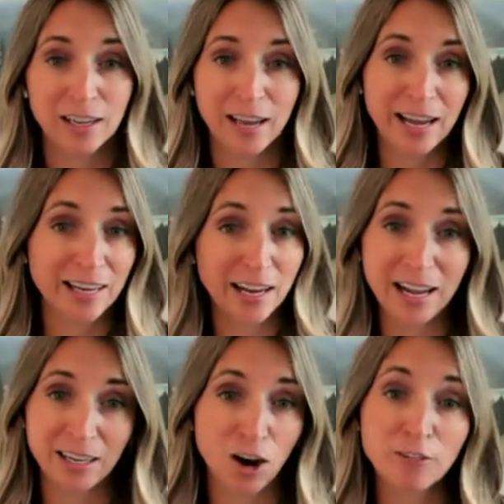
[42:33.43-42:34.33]
and,
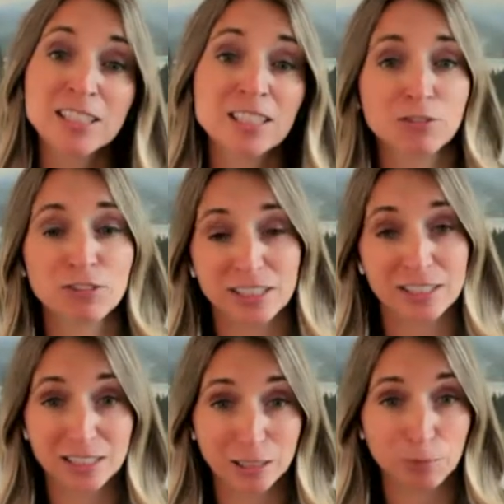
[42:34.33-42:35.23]
and obviously
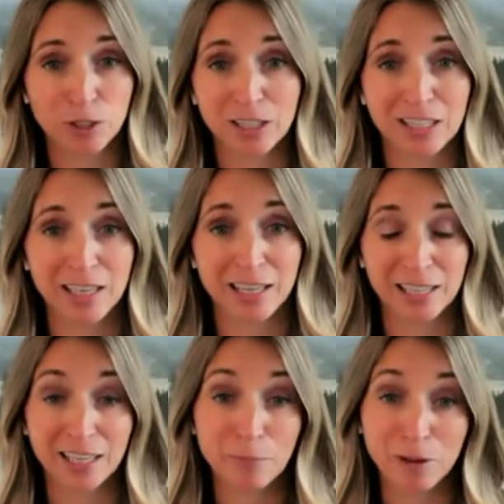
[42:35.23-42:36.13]
runs deeper and,
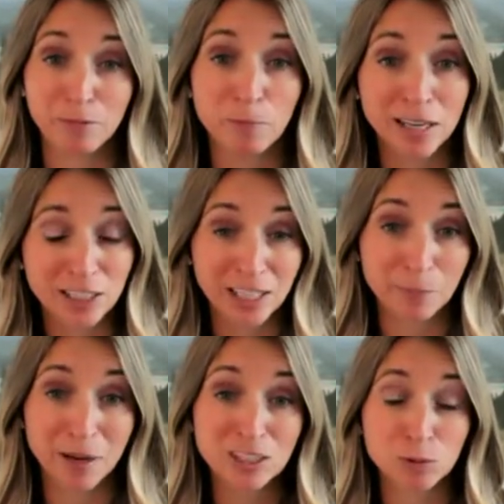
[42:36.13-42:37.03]
and can be much, in a
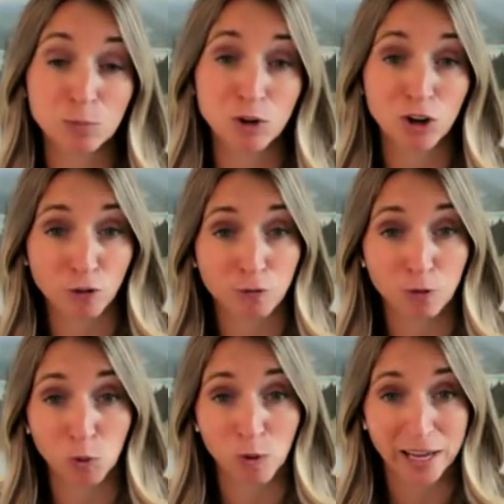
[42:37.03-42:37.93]
much more
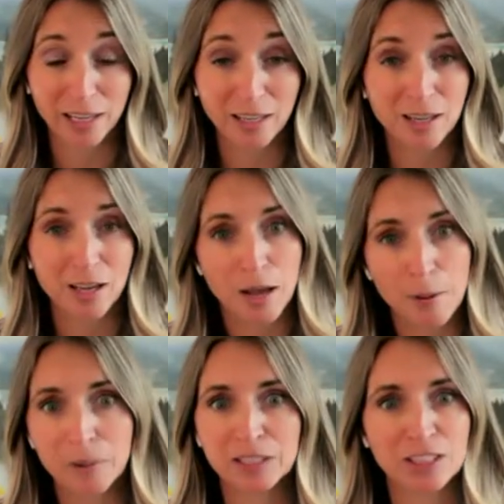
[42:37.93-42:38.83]
hurtful way
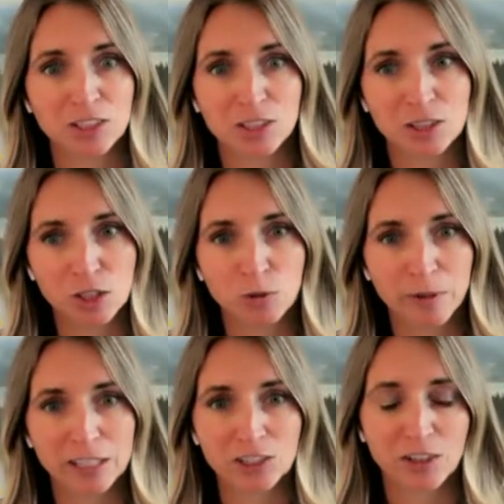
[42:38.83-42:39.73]
but there's so
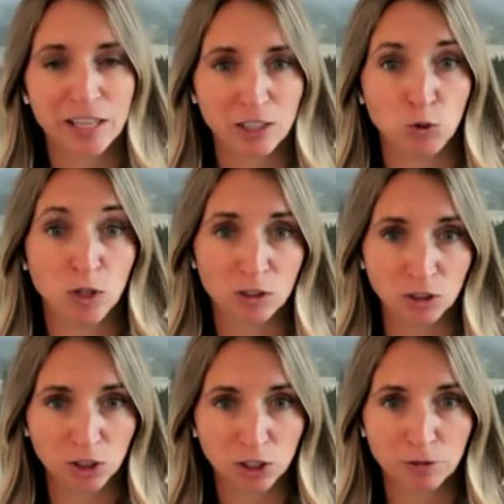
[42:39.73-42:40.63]
much that you can
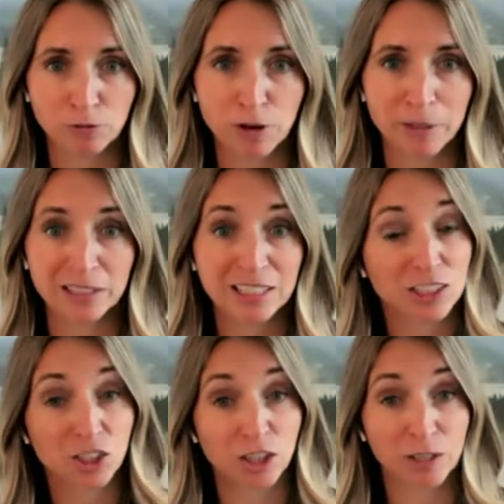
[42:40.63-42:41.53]
learn from at least
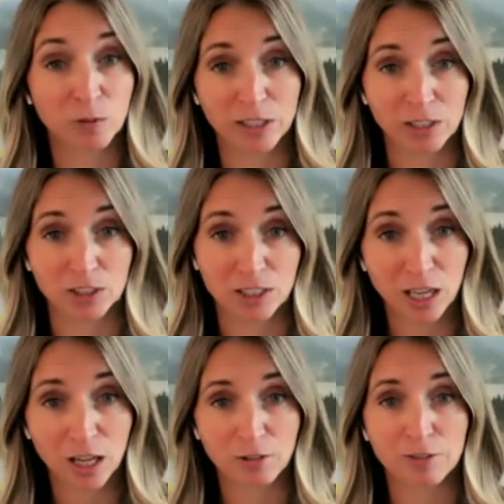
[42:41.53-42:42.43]
starting with
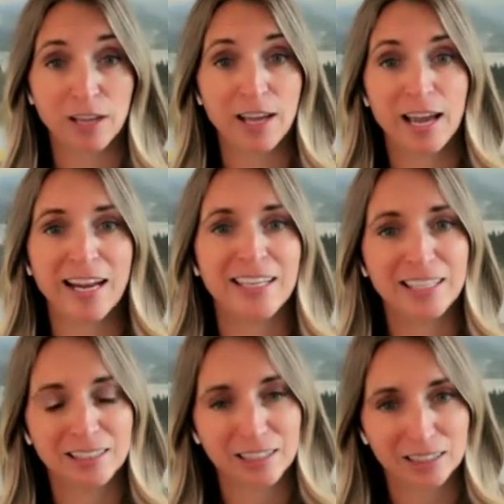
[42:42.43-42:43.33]
yourself and
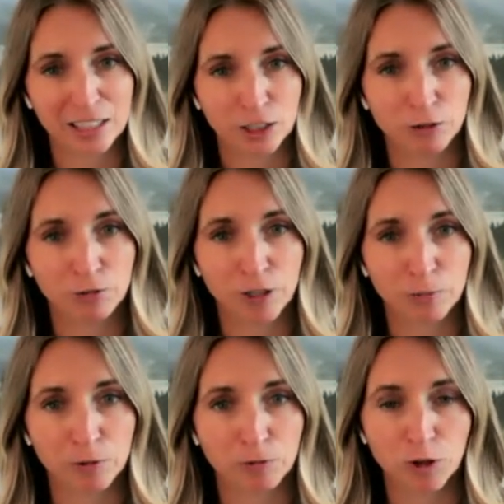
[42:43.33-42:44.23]
anything that you felt
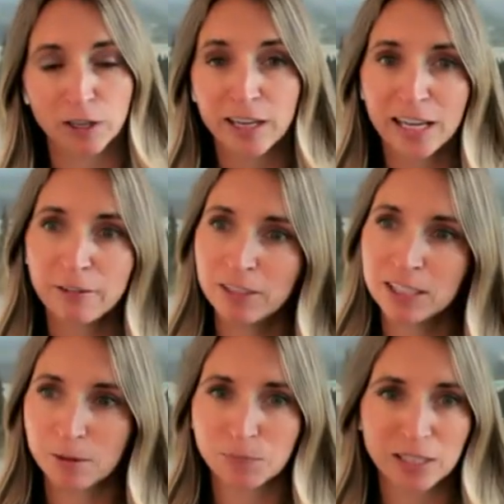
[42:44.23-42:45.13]
before even
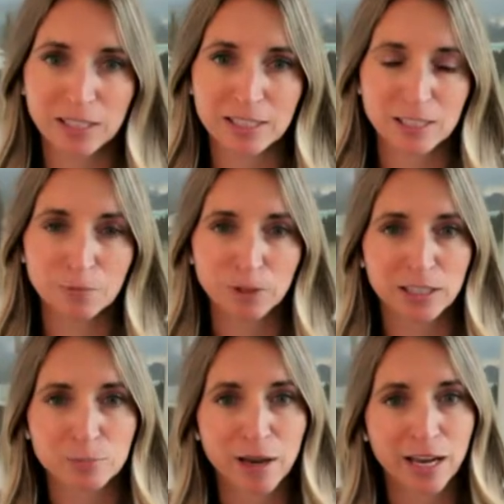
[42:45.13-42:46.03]
something as simple
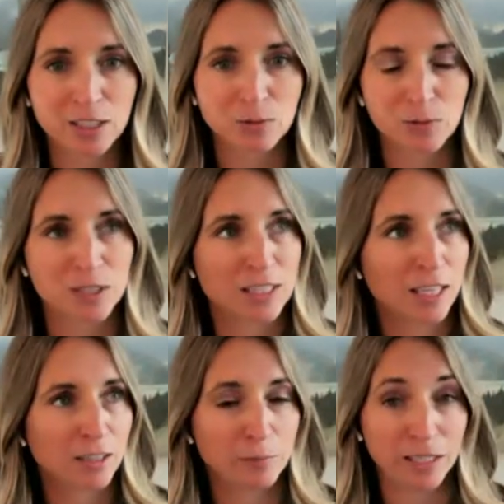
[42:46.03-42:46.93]
as my husband was
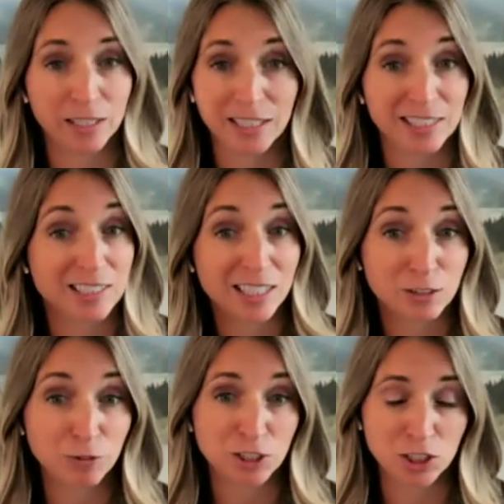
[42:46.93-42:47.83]
telling me he's six
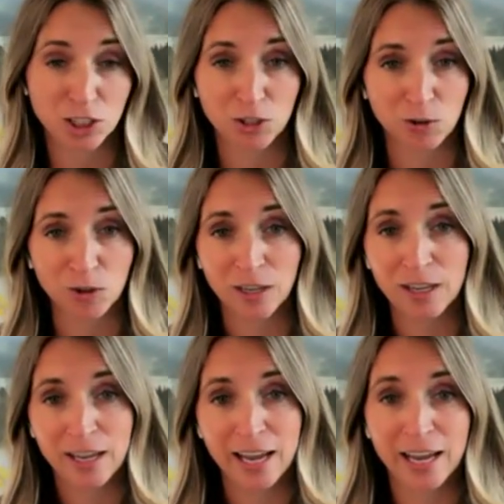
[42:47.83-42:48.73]
foot two
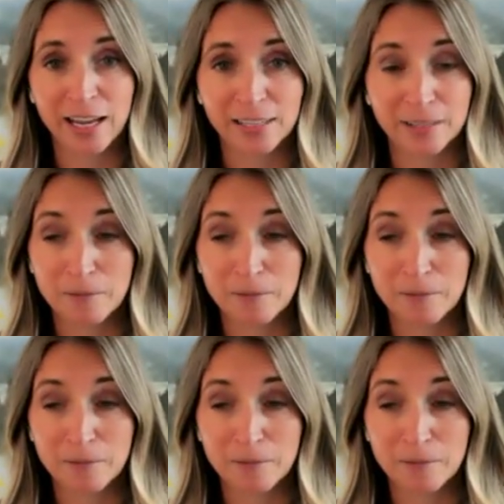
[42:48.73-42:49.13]
and